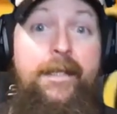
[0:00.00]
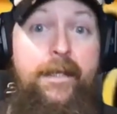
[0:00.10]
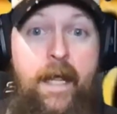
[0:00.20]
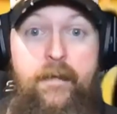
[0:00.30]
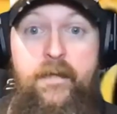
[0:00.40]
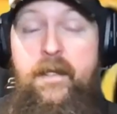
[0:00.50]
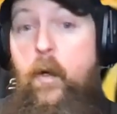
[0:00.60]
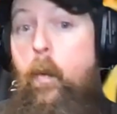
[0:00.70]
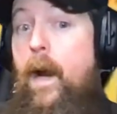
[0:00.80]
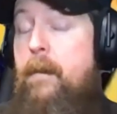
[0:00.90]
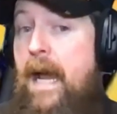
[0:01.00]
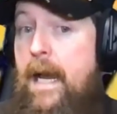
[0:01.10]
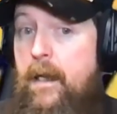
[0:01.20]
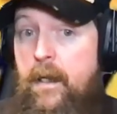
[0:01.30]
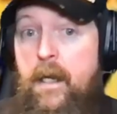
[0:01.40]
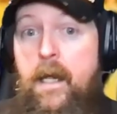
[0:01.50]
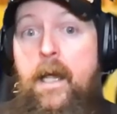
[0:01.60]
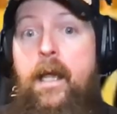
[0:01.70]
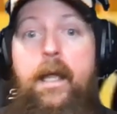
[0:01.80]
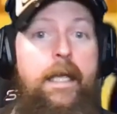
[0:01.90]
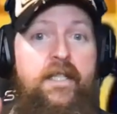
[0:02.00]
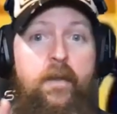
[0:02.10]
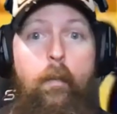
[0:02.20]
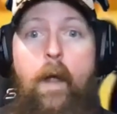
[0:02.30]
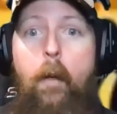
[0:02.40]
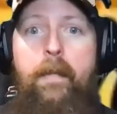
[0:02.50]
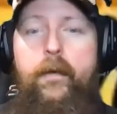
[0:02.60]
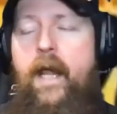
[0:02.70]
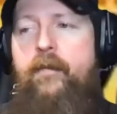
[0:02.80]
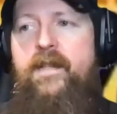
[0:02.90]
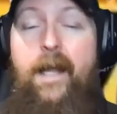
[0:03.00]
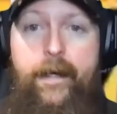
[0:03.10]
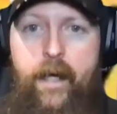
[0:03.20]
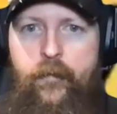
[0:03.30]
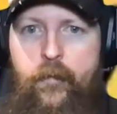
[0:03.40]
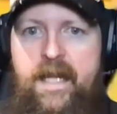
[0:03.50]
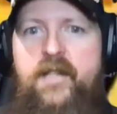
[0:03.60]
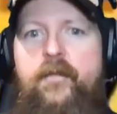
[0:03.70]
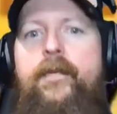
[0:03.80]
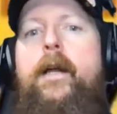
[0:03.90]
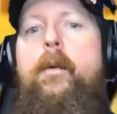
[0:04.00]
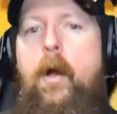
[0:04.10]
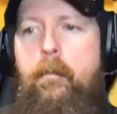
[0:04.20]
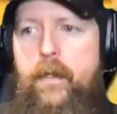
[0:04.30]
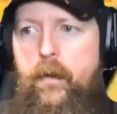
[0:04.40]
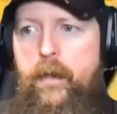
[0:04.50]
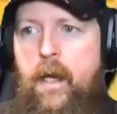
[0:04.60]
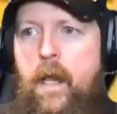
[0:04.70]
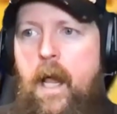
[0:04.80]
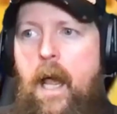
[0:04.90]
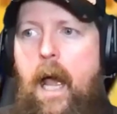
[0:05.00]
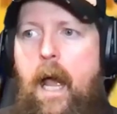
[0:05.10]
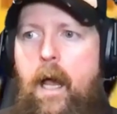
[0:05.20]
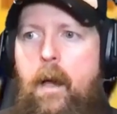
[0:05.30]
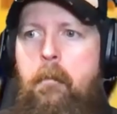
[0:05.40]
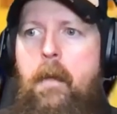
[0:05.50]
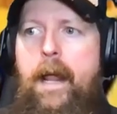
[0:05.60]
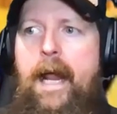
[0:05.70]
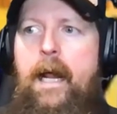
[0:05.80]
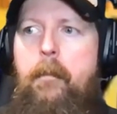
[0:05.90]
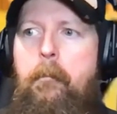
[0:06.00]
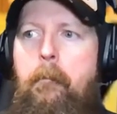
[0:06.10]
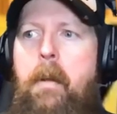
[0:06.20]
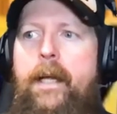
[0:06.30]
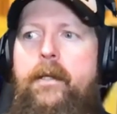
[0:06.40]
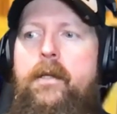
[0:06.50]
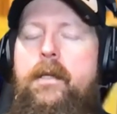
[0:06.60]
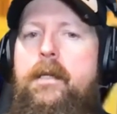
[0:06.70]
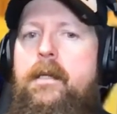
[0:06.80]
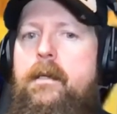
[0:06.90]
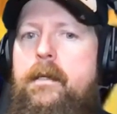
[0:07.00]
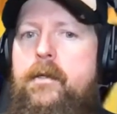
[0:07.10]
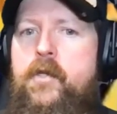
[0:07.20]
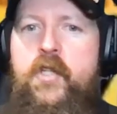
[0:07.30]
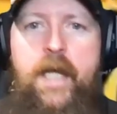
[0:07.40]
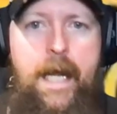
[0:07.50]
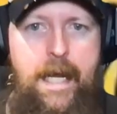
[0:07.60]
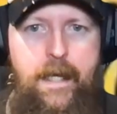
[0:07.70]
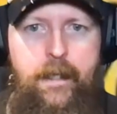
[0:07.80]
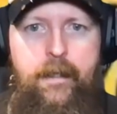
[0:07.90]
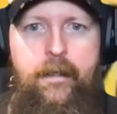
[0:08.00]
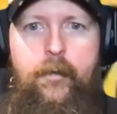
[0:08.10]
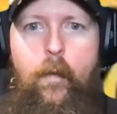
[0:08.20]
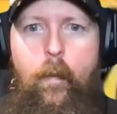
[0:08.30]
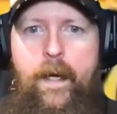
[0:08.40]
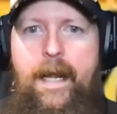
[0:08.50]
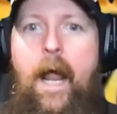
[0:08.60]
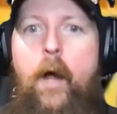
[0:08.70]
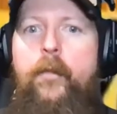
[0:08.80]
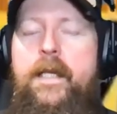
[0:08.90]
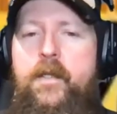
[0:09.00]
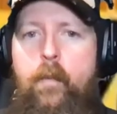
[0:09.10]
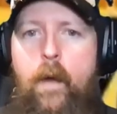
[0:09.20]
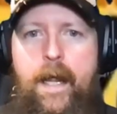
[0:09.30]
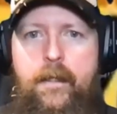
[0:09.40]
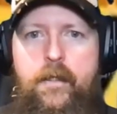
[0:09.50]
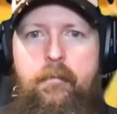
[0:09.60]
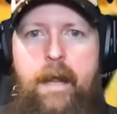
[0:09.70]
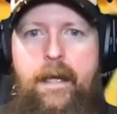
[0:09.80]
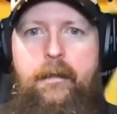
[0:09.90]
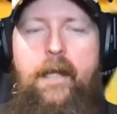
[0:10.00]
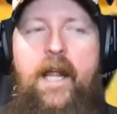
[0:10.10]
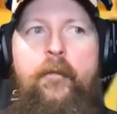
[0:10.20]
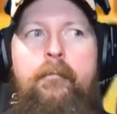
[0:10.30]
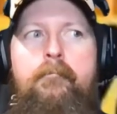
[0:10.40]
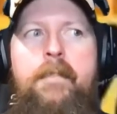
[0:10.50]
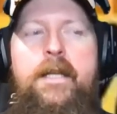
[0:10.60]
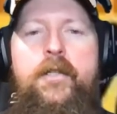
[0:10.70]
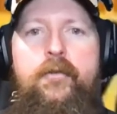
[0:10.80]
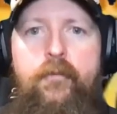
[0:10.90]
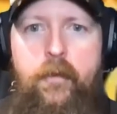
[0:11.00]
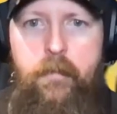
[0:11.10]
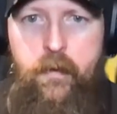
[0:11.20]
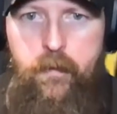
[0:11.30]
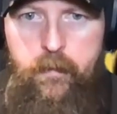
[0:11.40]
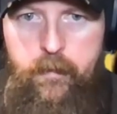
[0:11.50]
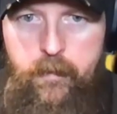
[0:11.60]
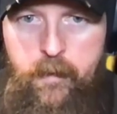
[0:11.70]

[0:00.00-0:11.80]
his knives, the Kwaiback is a well-built knife. It's not a knife for me. It's very well built. Um, but Jake went out of his way to make life miserable